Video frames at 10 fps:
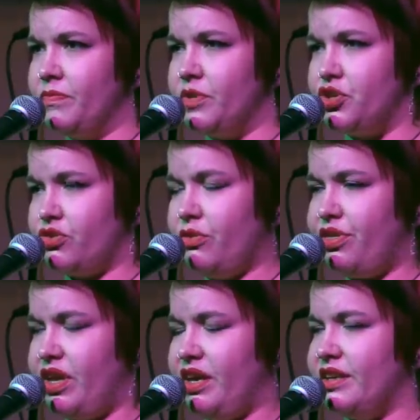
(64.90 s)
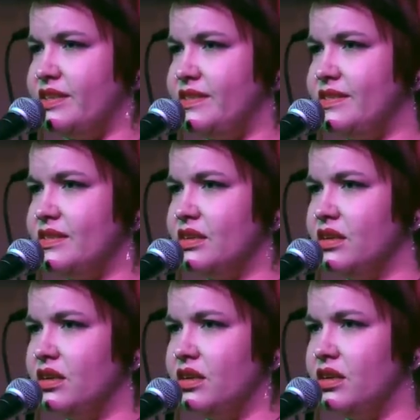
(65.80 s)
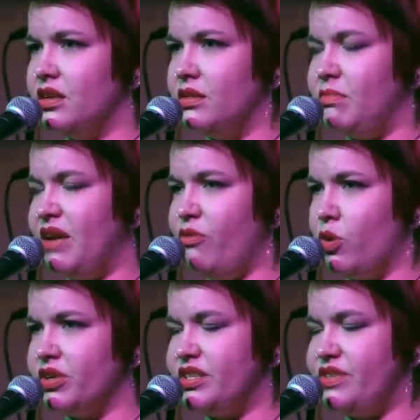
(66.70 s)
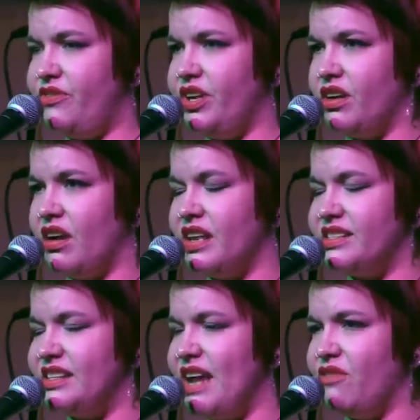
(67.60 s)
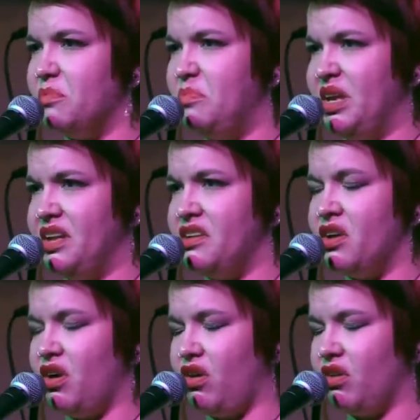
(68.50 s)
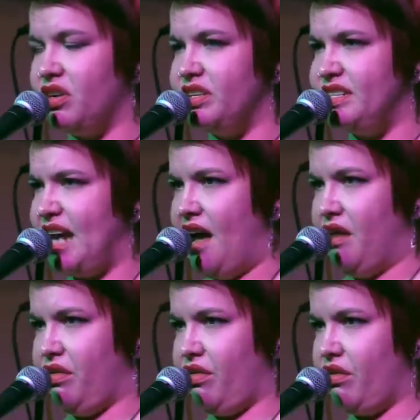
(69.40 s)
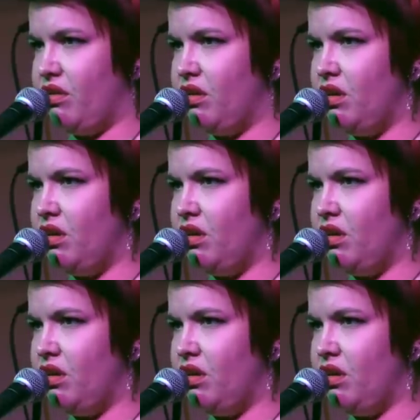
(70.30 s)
The truth is, my worst fear has never been her death,